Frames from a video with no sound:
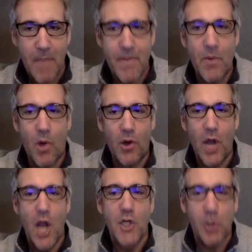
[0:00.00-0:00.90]

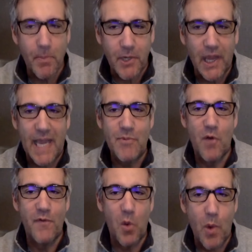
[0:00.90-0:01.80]
Meanwhile, Trump claimed
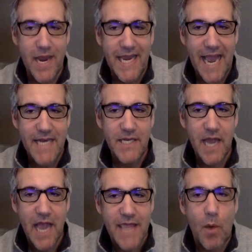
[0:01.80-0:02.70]
over the weekend
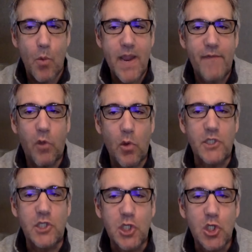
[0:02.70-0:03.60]
that we have
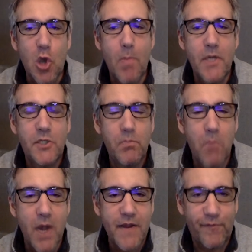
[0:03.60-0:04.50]
lost so much
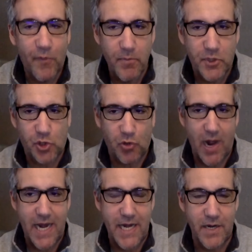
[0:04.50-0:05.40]
money from
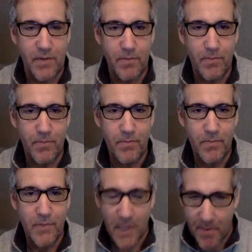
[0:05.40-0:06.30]
trade.
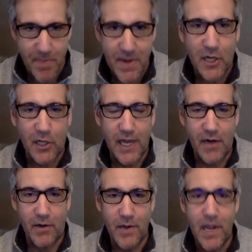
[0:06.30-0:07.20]
Let me be
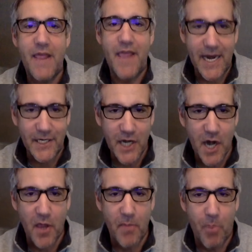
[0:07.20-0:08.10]
clear. That is
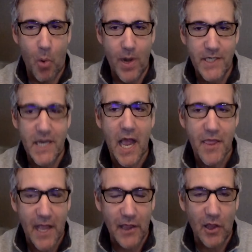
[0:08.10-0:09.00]
another point
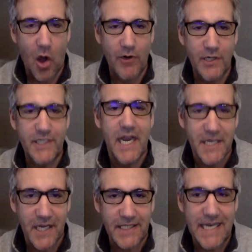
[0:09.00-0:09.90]
that Lawrence
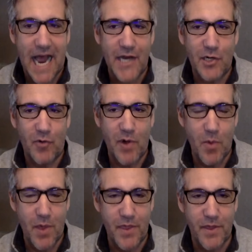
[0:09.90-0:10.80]
does not agree
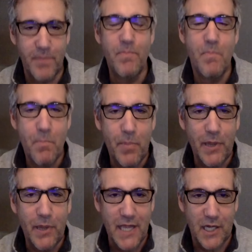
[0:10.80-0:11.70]
with.
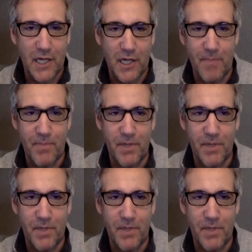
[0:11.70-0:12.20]
Play the clip.